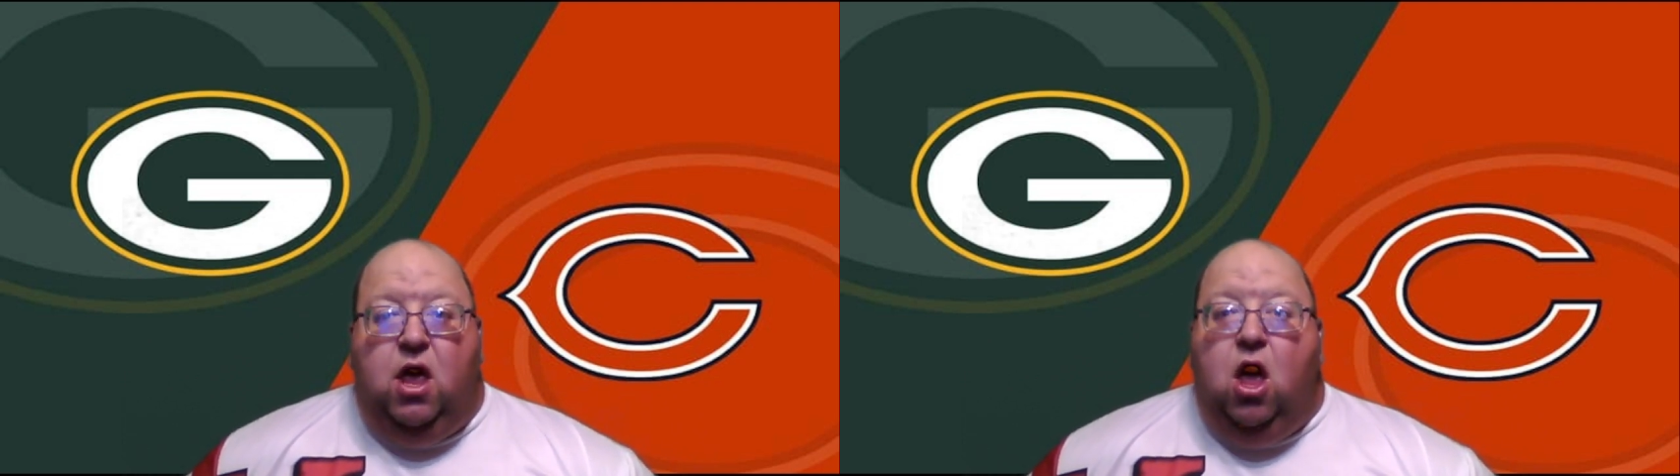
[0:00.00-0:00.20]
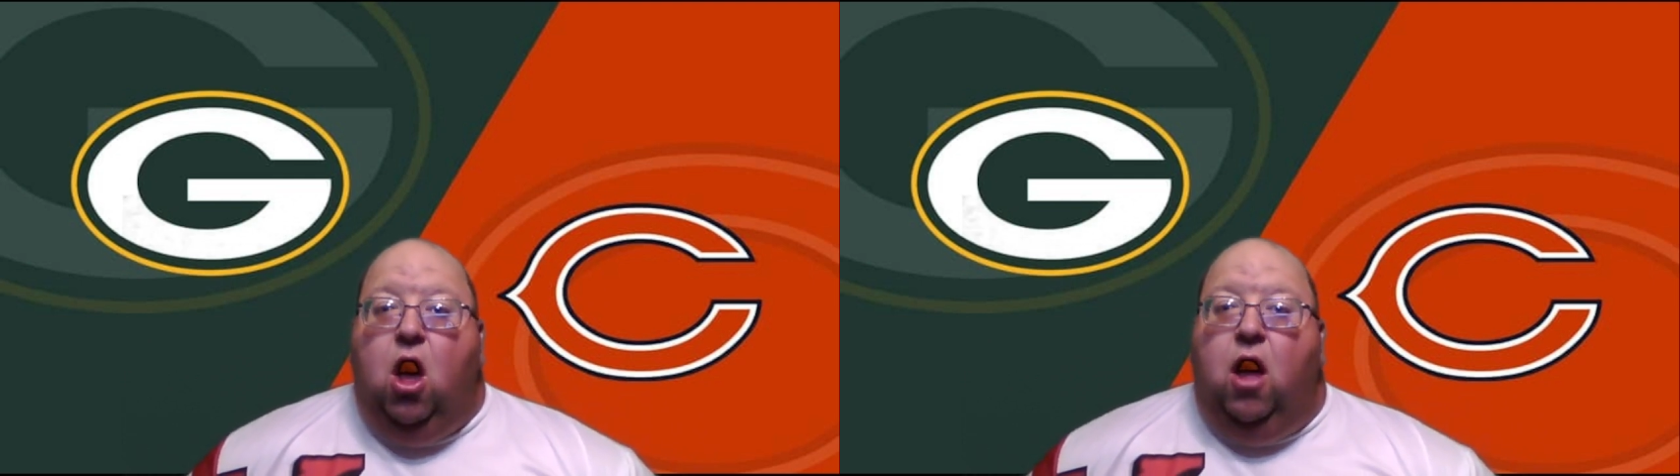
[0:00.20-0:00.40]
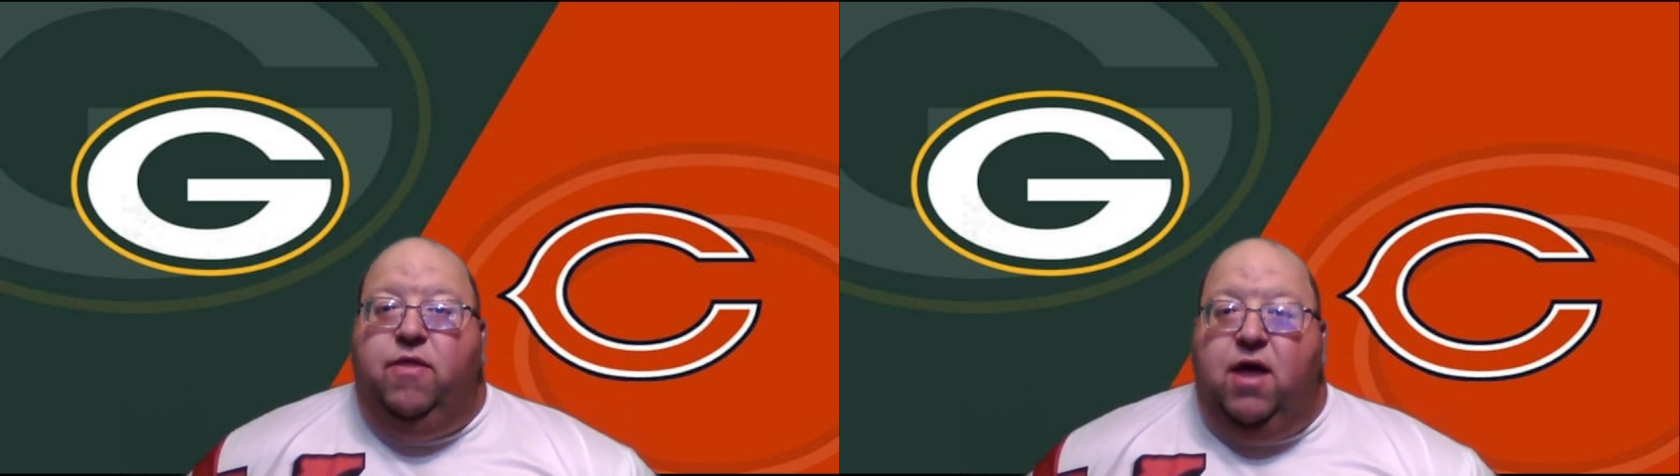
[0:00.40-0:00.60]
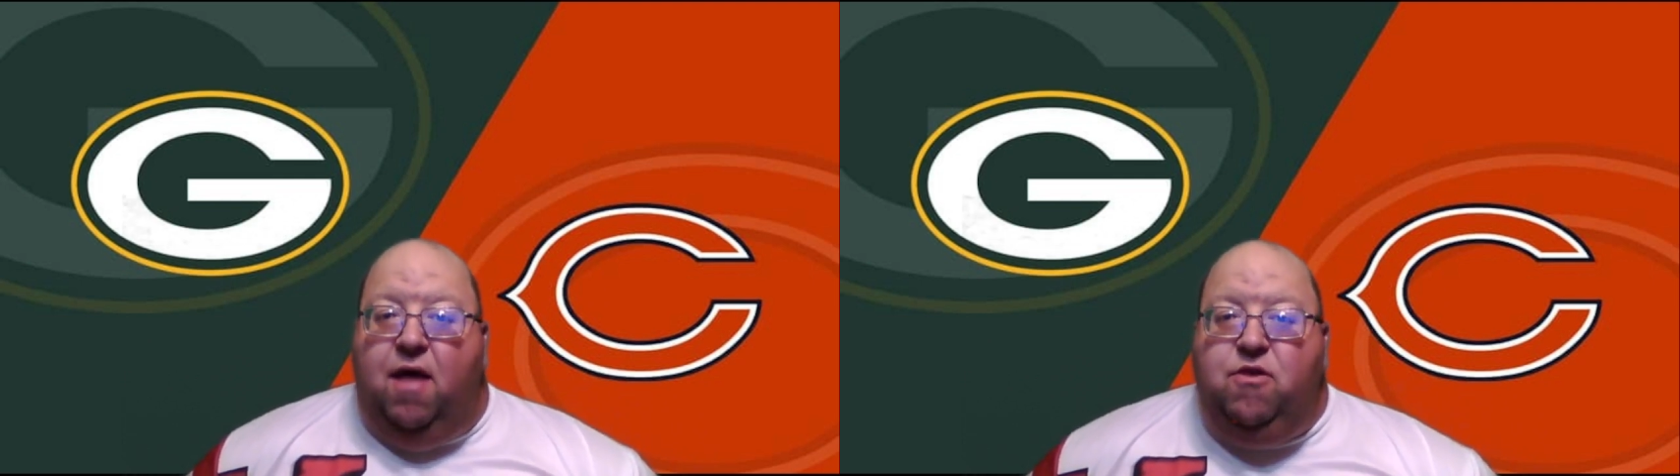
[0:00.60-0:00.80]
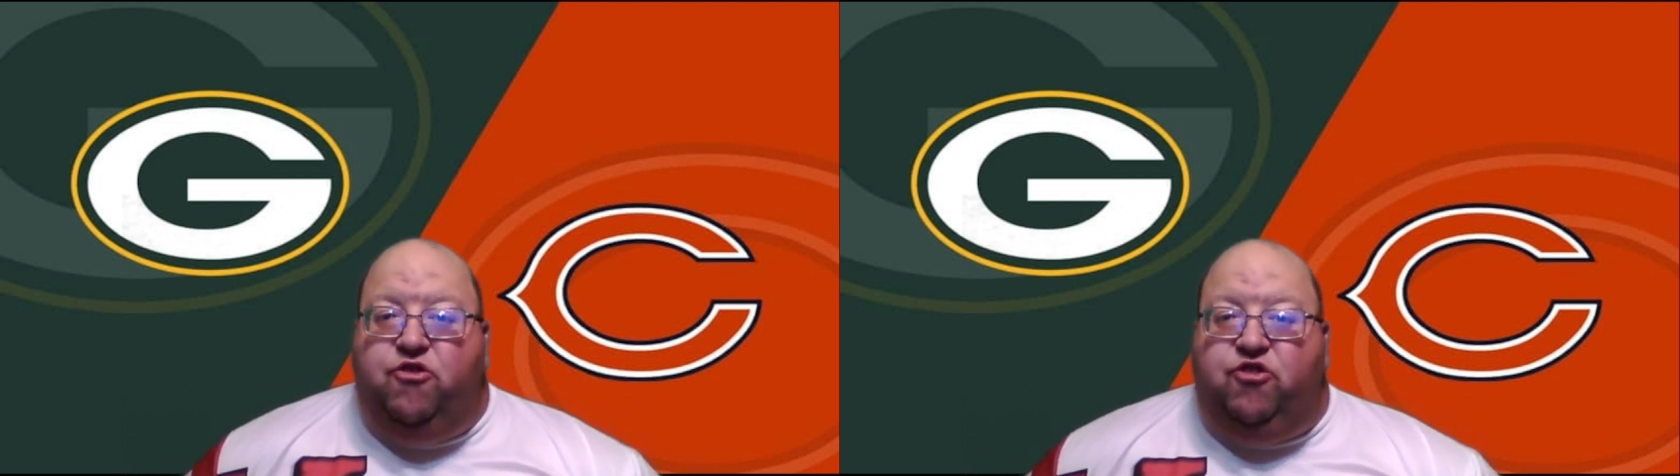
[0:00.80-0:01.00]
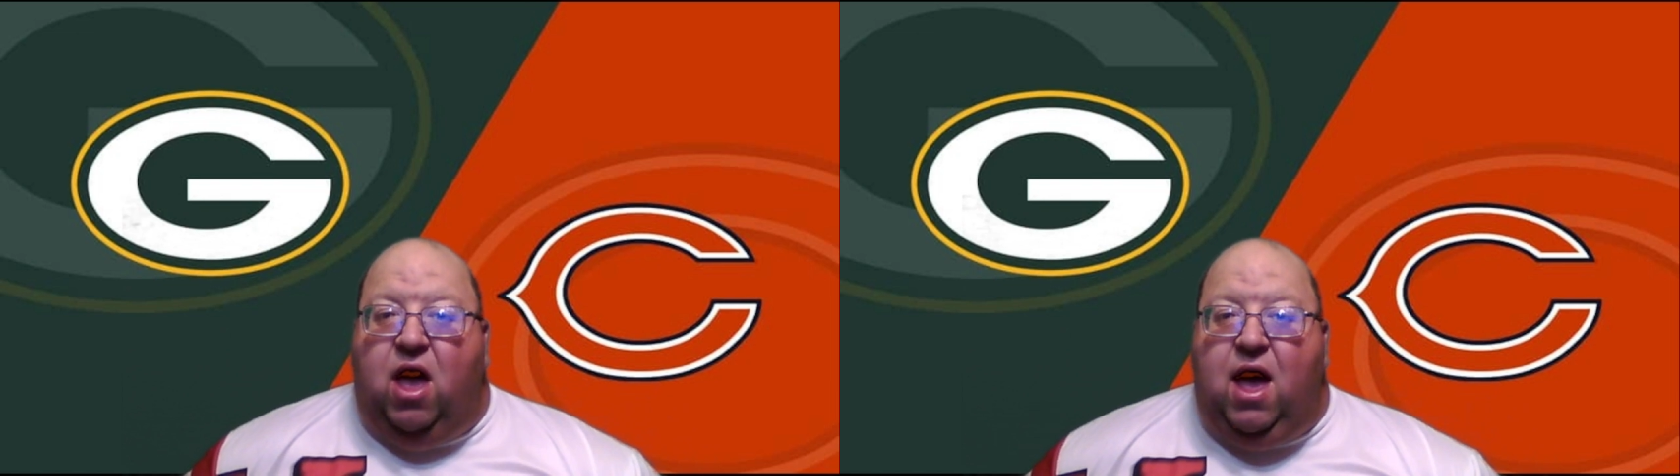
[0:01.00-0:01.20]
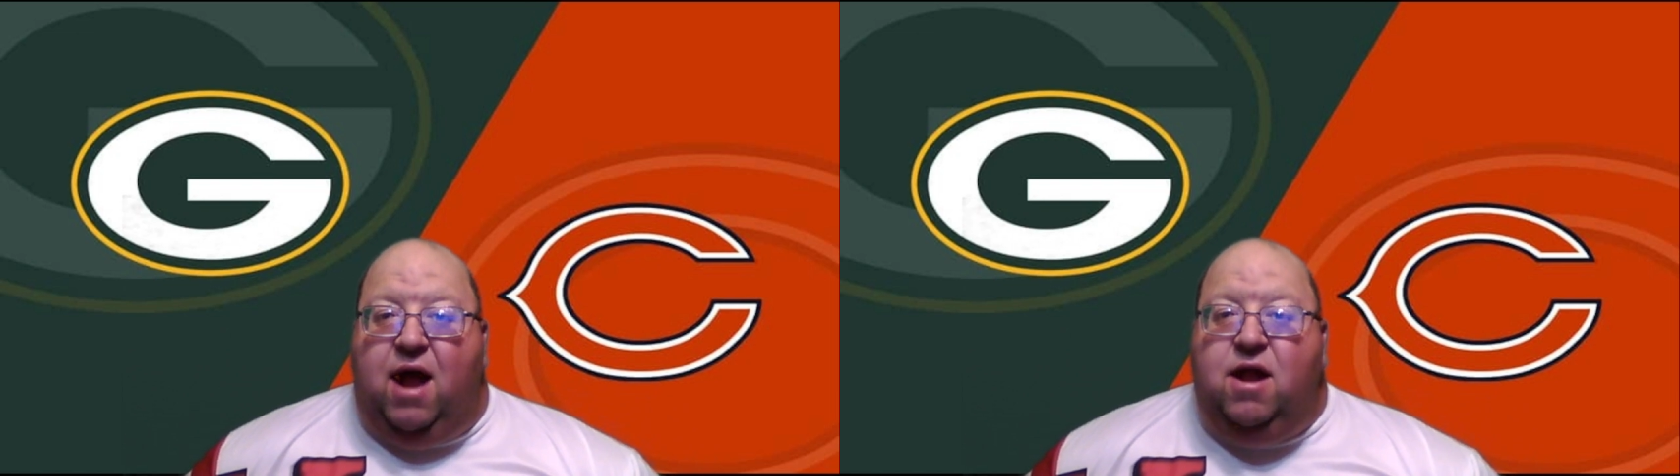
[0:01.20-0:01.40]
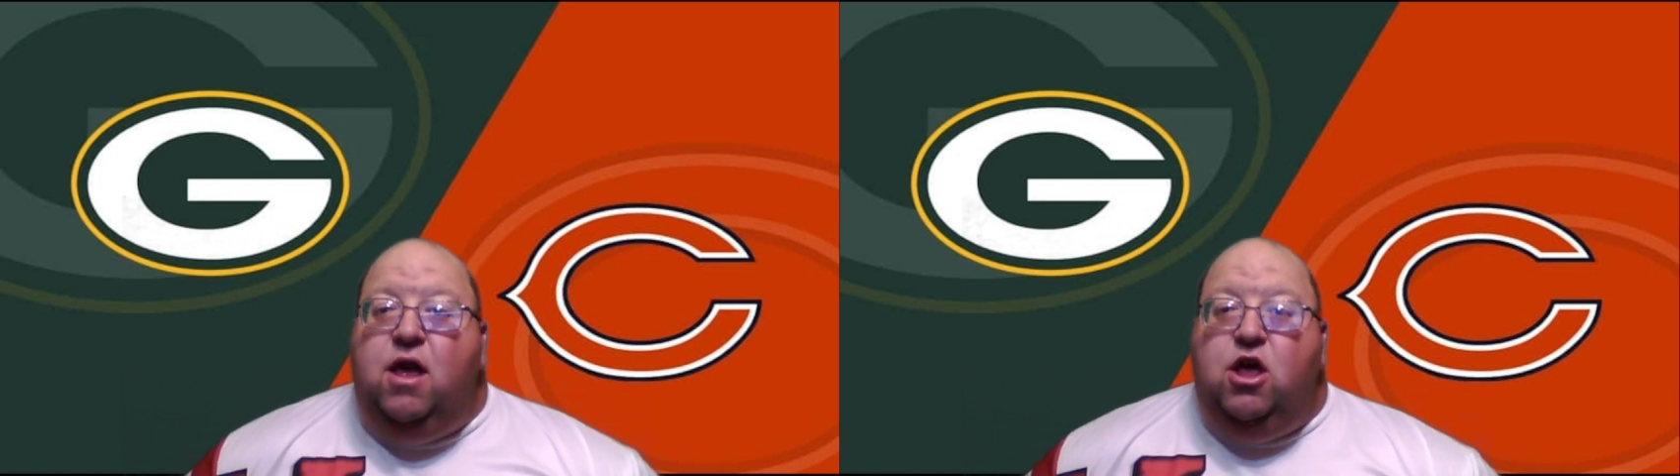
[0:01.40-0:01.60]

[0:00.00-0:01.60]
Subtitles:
On the other side,